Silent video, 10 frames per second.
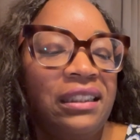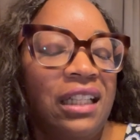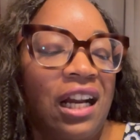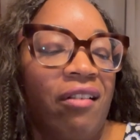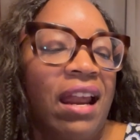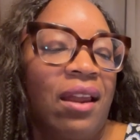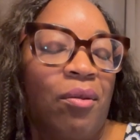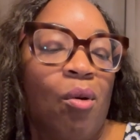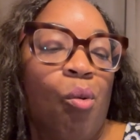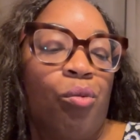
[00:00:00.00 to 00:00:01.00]
All right,
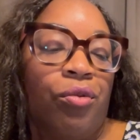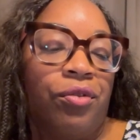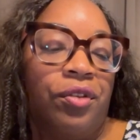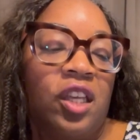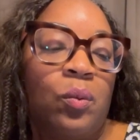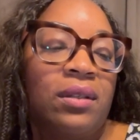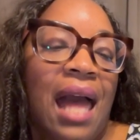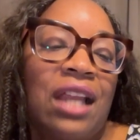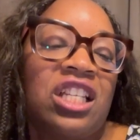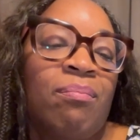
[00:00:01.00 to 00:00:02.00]
this was
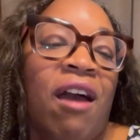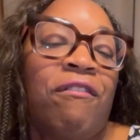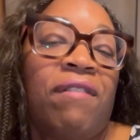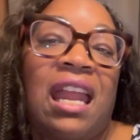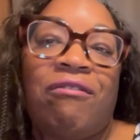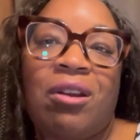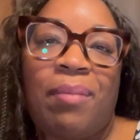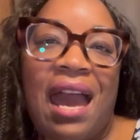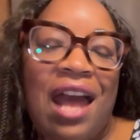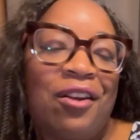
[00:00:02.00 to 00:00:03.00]
actually my
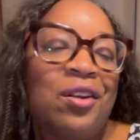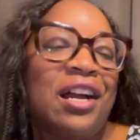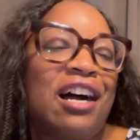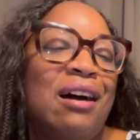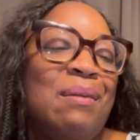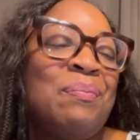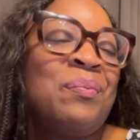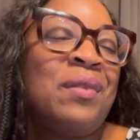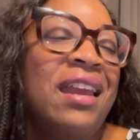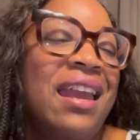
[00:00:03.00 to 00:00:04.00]
favorite pattern,
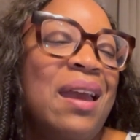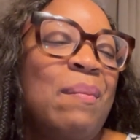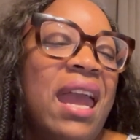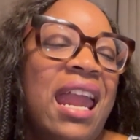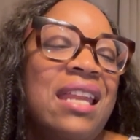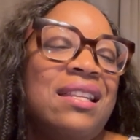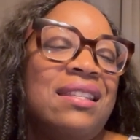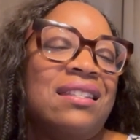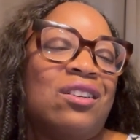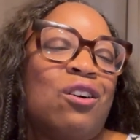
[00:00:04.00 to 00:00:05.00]

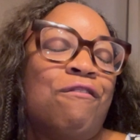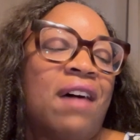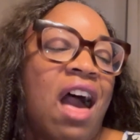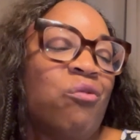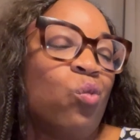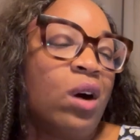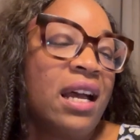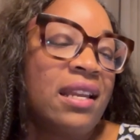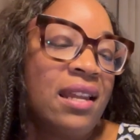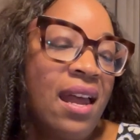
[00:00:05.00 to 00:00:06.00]

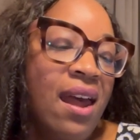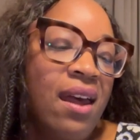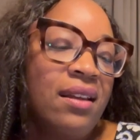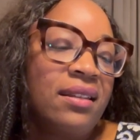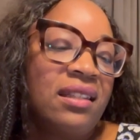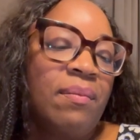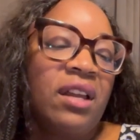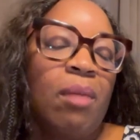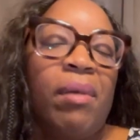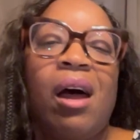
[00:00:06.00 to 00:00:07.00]
M8051.
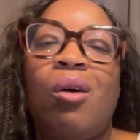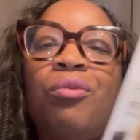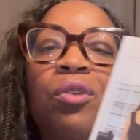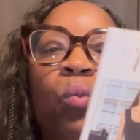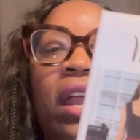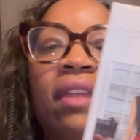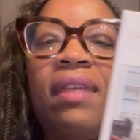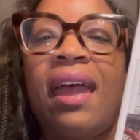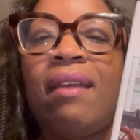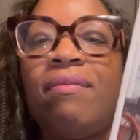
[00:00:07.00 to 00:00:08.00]
Something about the way
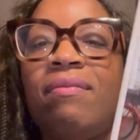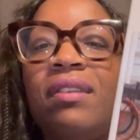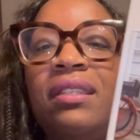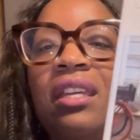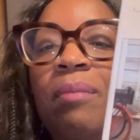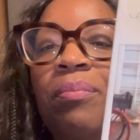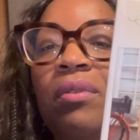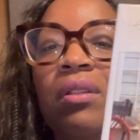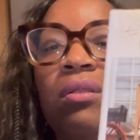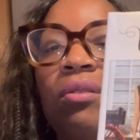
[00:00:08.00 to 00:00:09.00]
that this hip
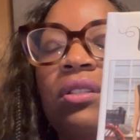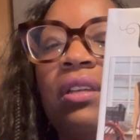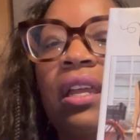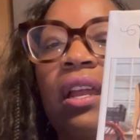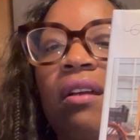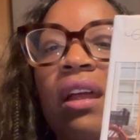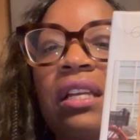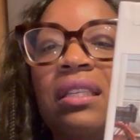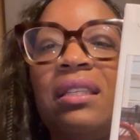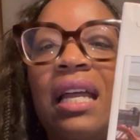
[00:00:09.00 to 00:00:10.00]
looks here,
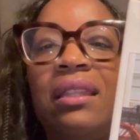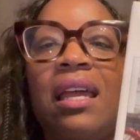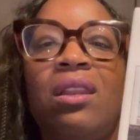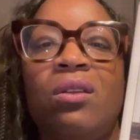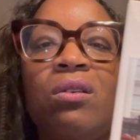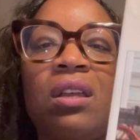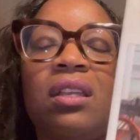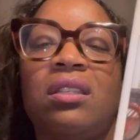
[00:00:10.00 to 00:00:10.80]
I just like that look.